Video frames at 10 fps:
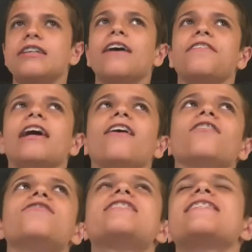
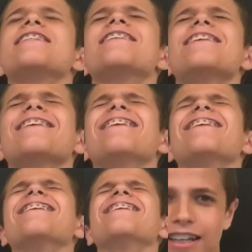elves.
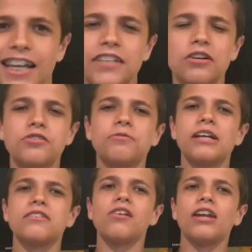And also, it
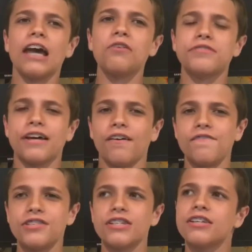has a lot of house elves.